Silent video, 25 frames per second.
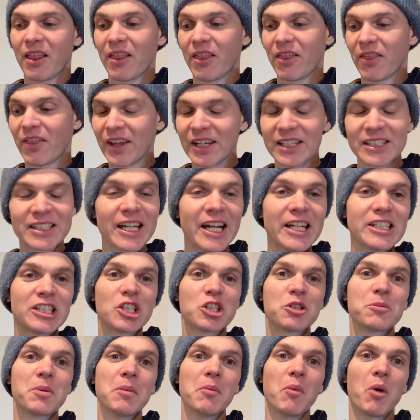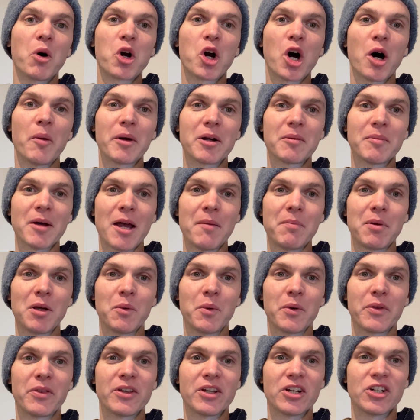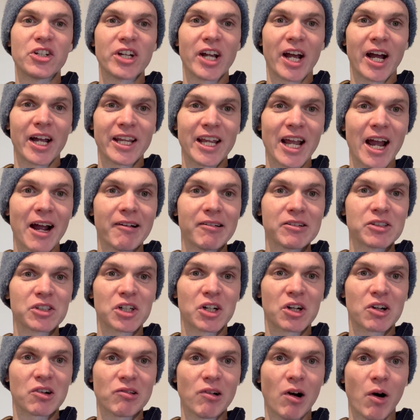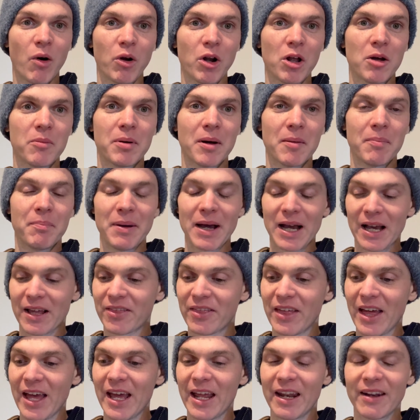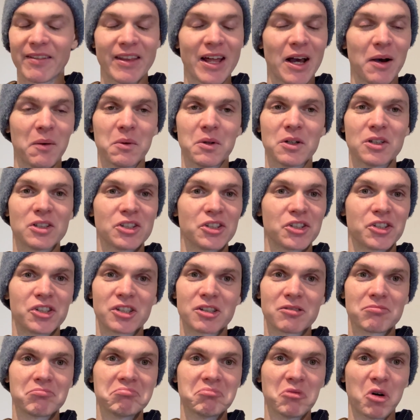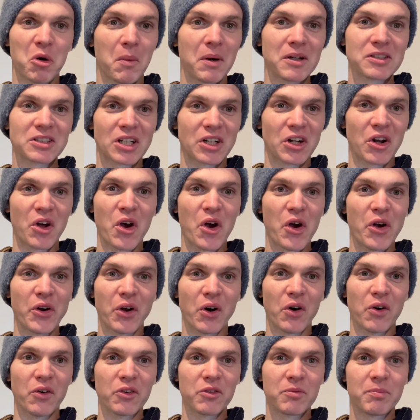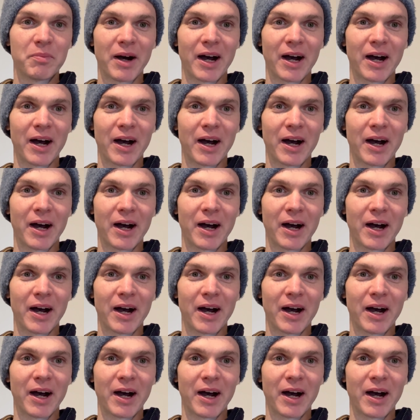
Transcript: These days it's a bit more common maybe with the GR Yaris and Corolla, but back then that was almost unheard of.